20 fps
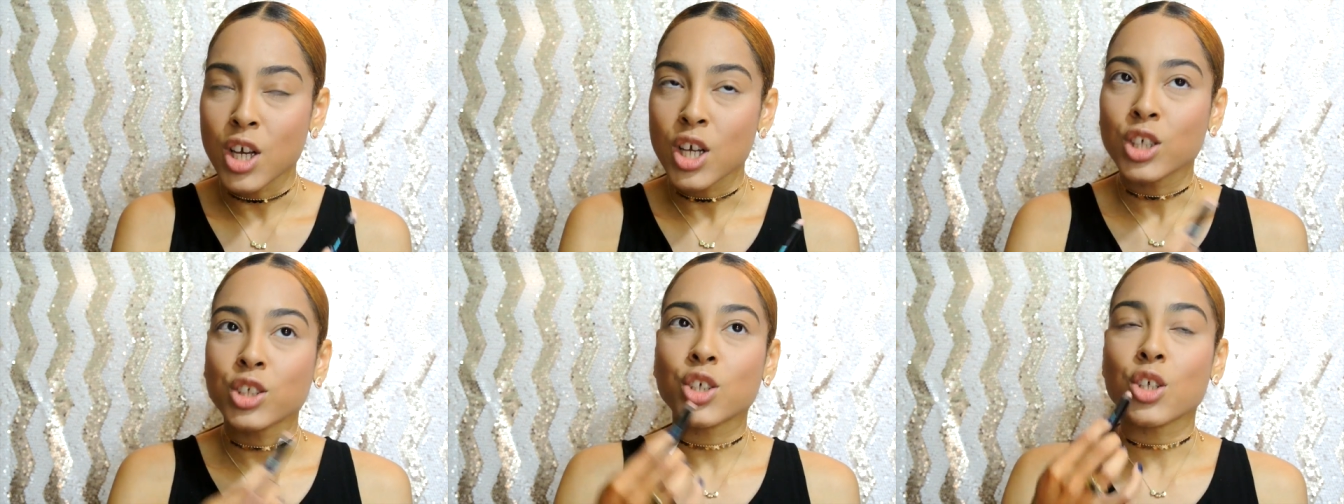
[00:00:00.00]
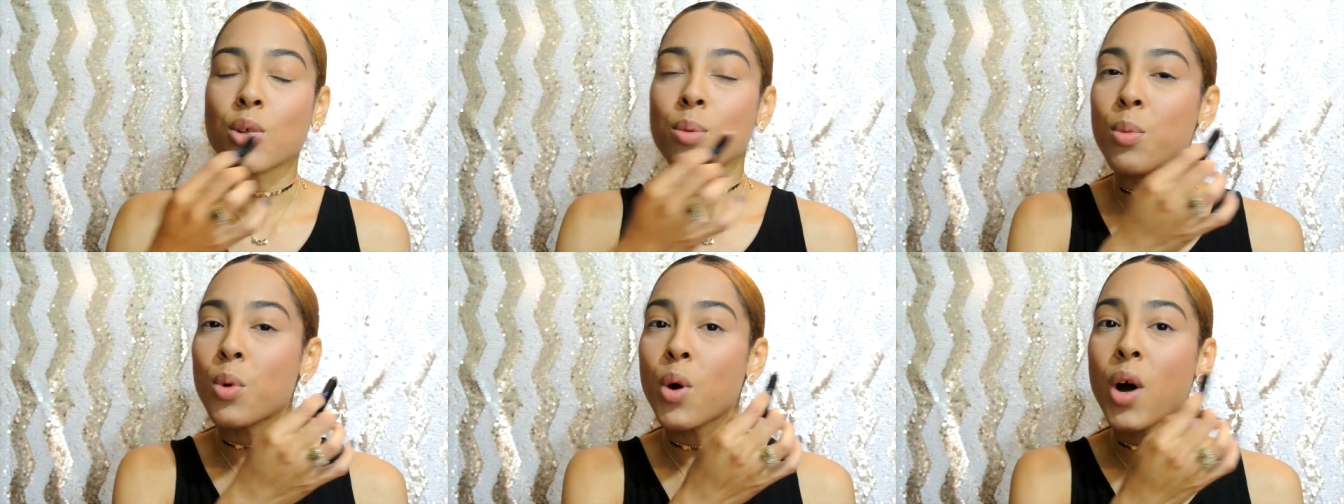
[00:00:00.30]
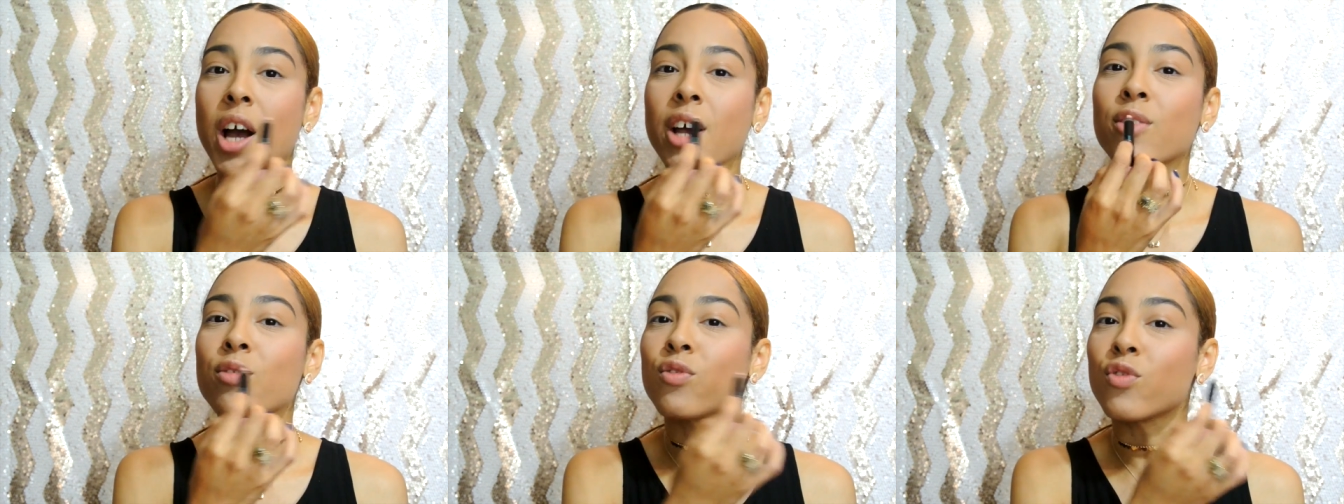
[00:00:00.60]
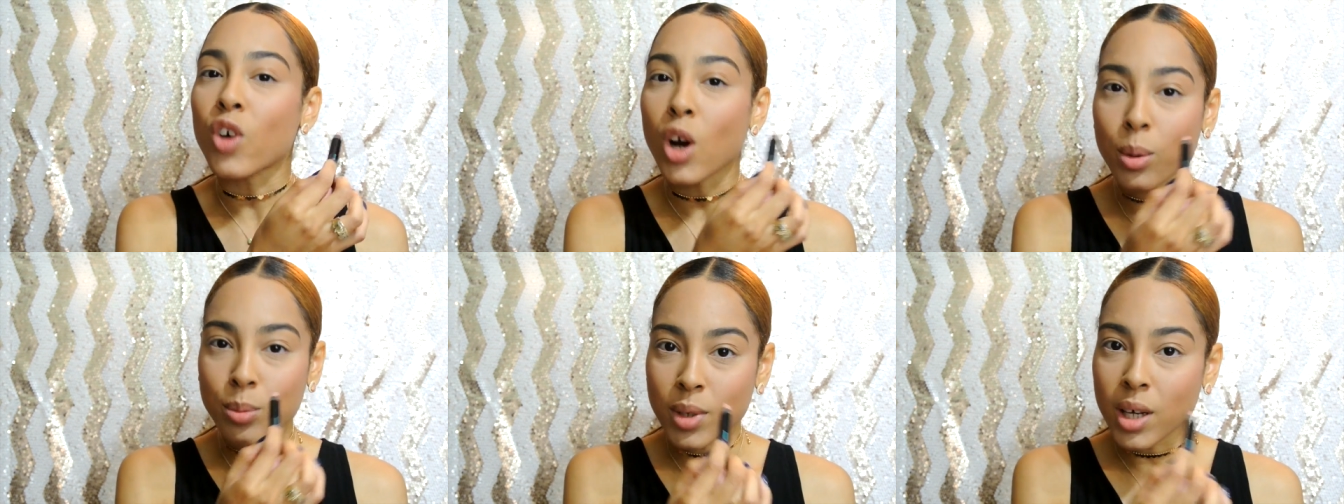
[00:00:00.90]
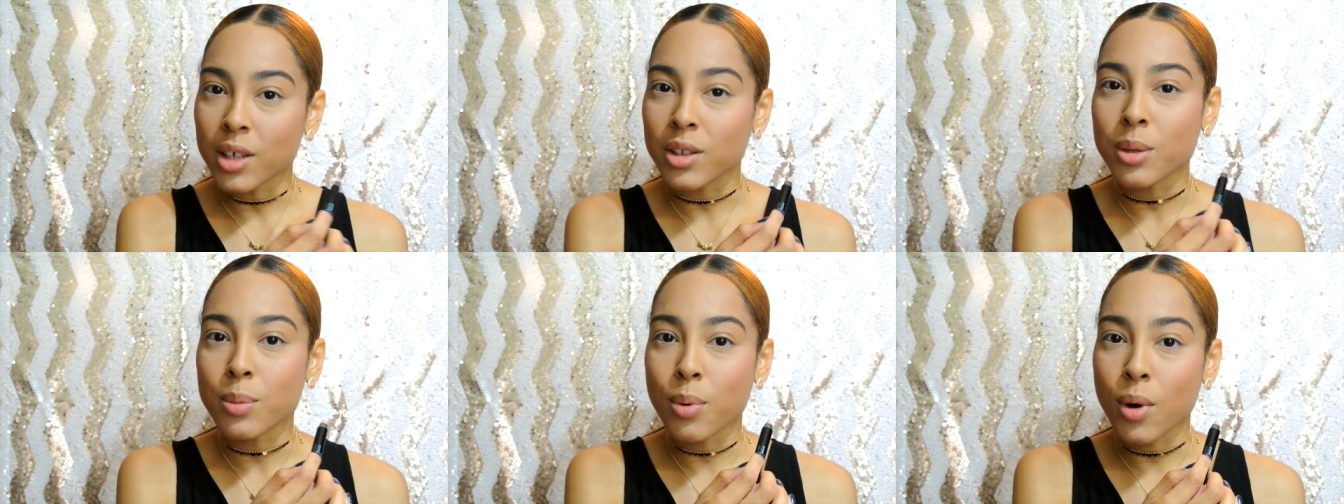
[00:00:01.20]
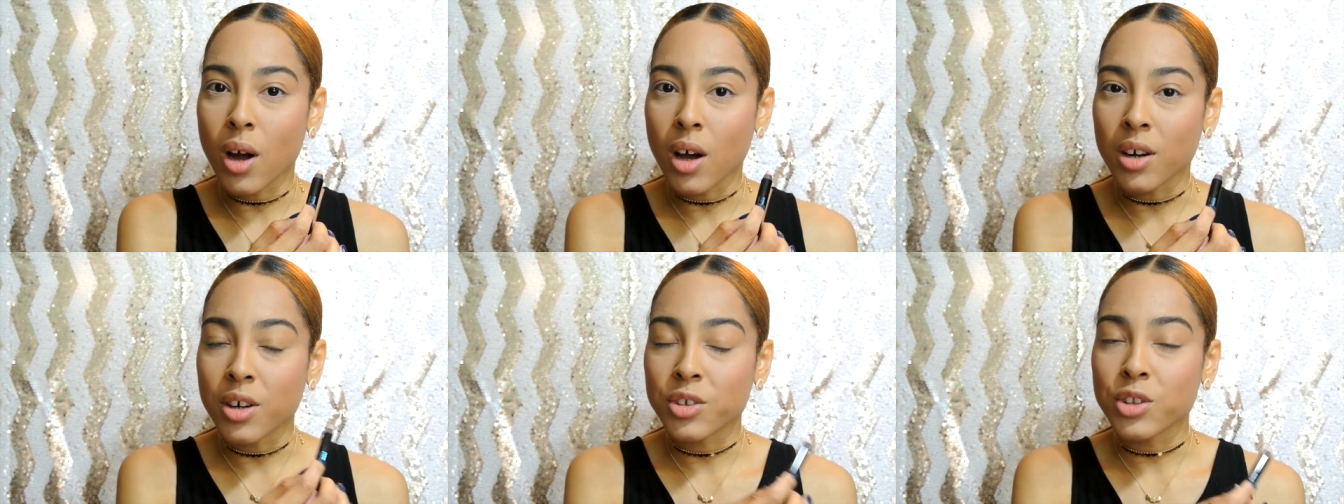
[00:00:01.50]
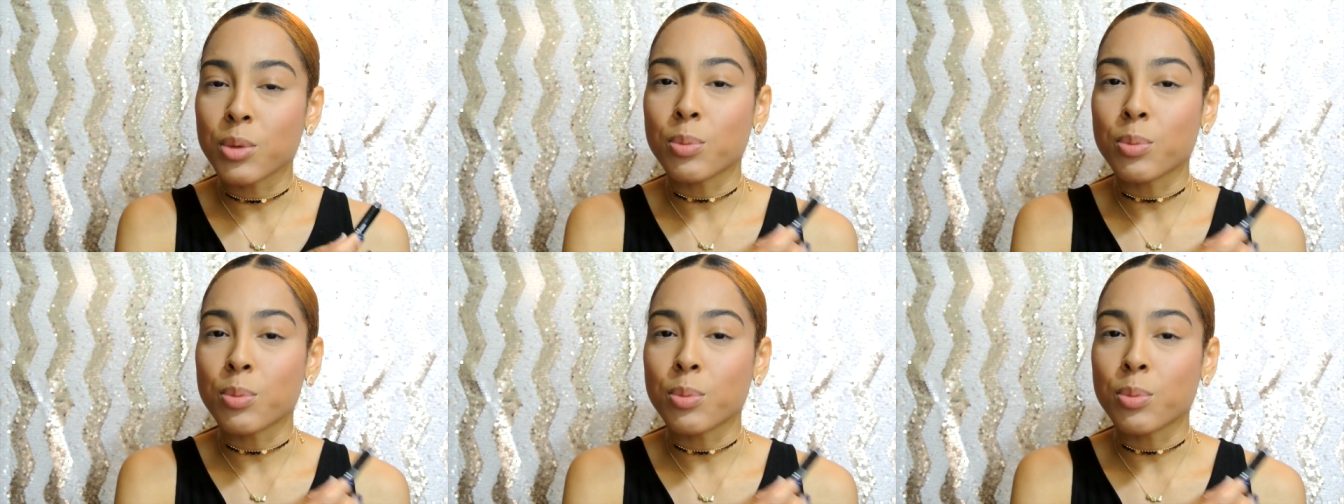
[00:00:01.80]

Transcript: So the more I rubbed on the product,